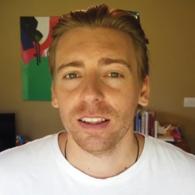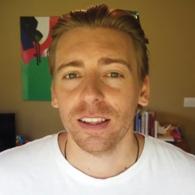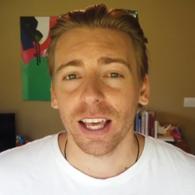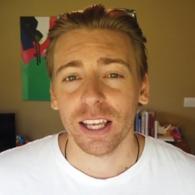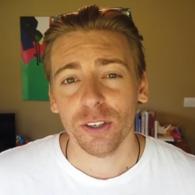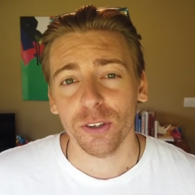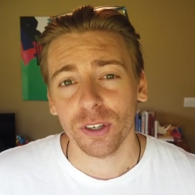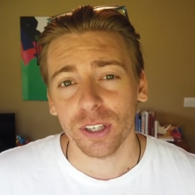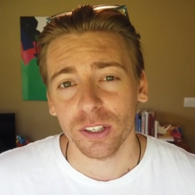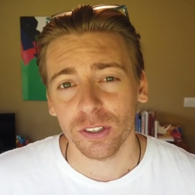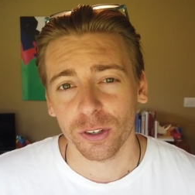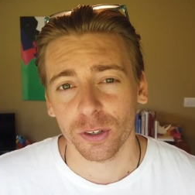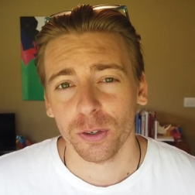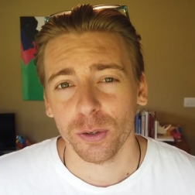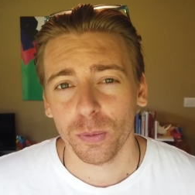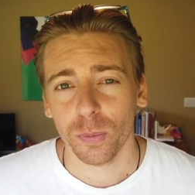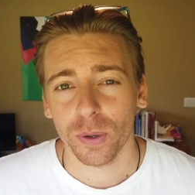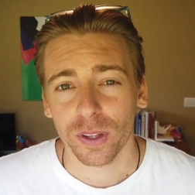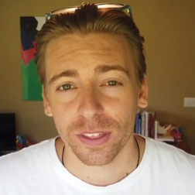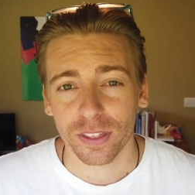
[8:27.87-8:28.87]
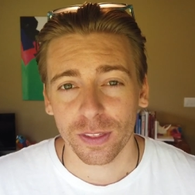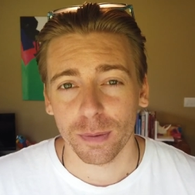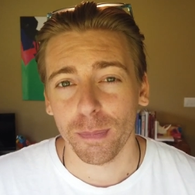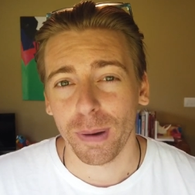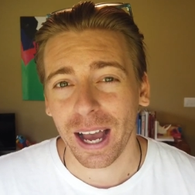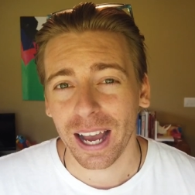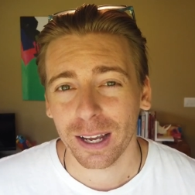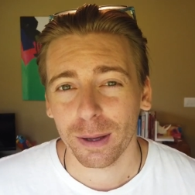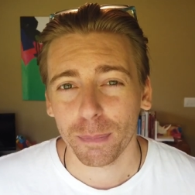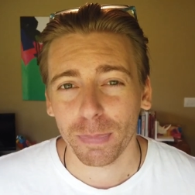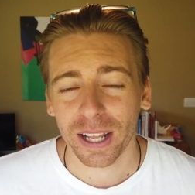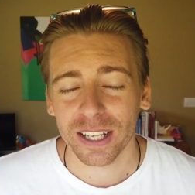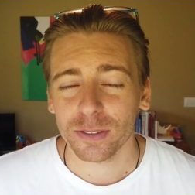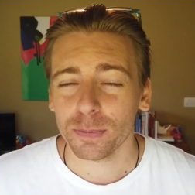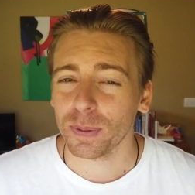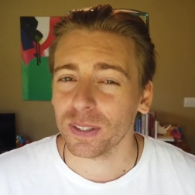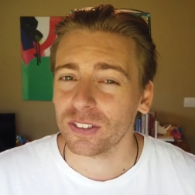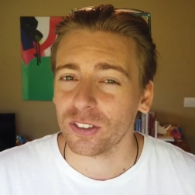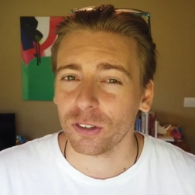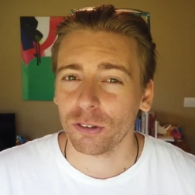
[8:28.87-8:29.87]
that you can do with the
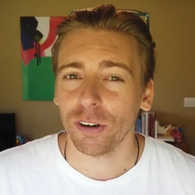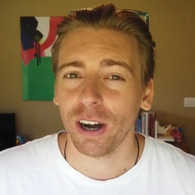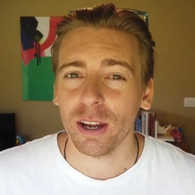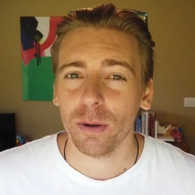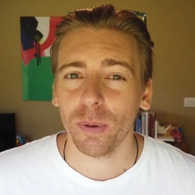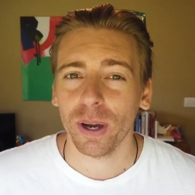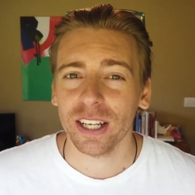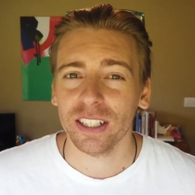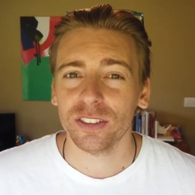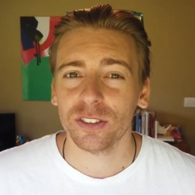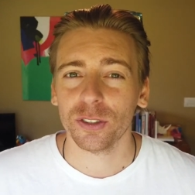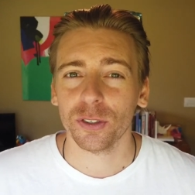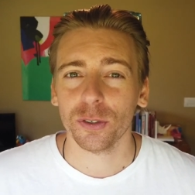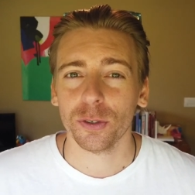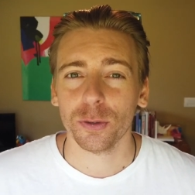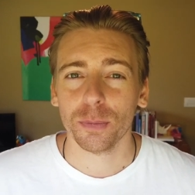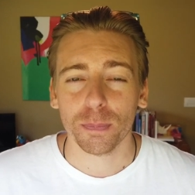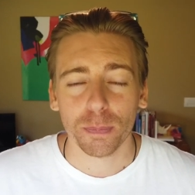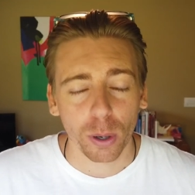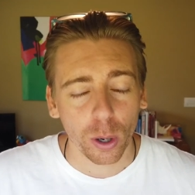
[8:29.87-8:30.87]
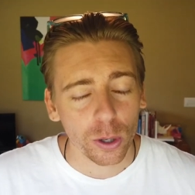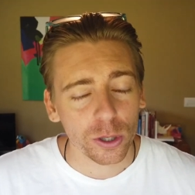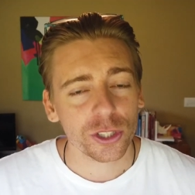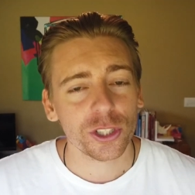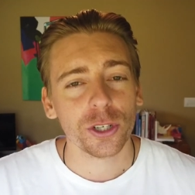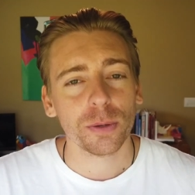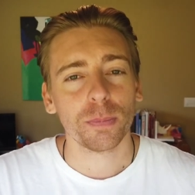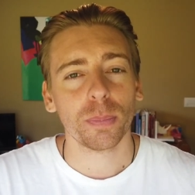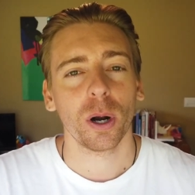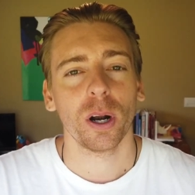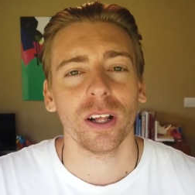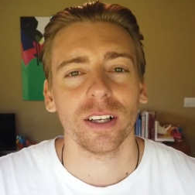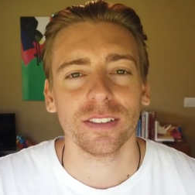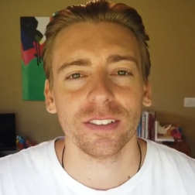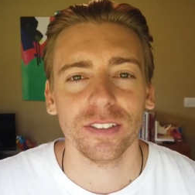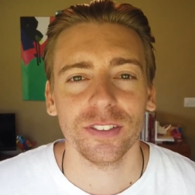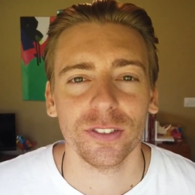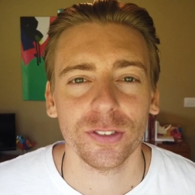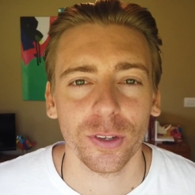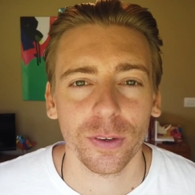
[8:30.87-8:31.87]
marketplace, but it's a great way to push your
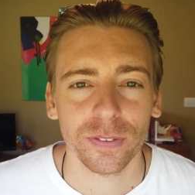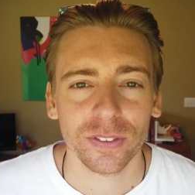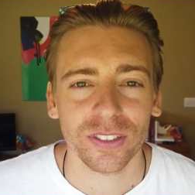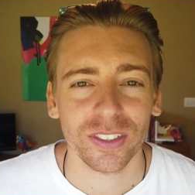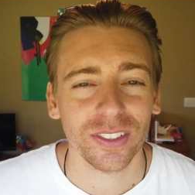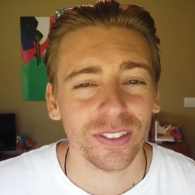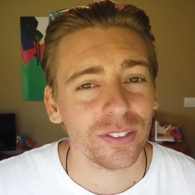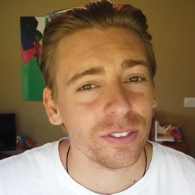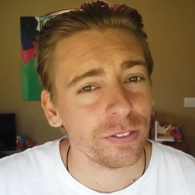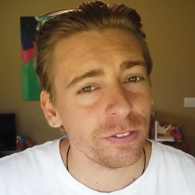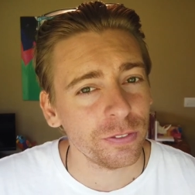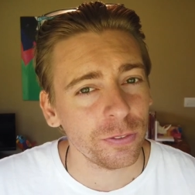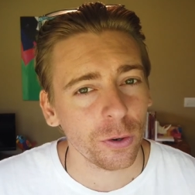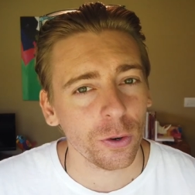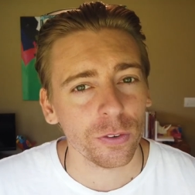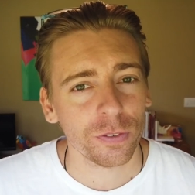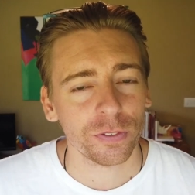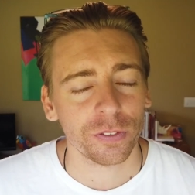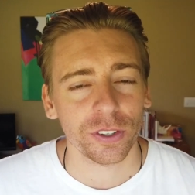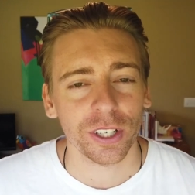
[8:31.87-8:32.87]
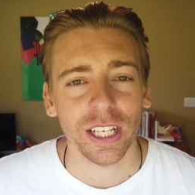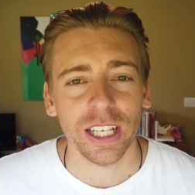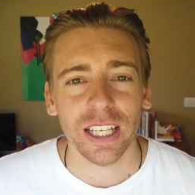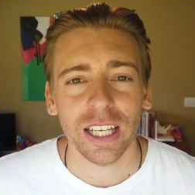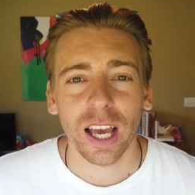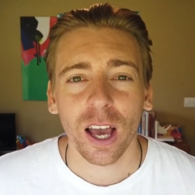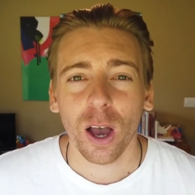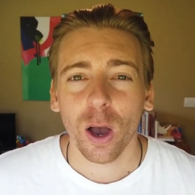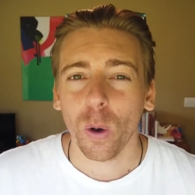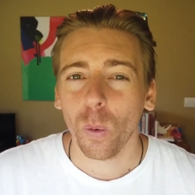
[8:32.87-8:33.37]
products and services for free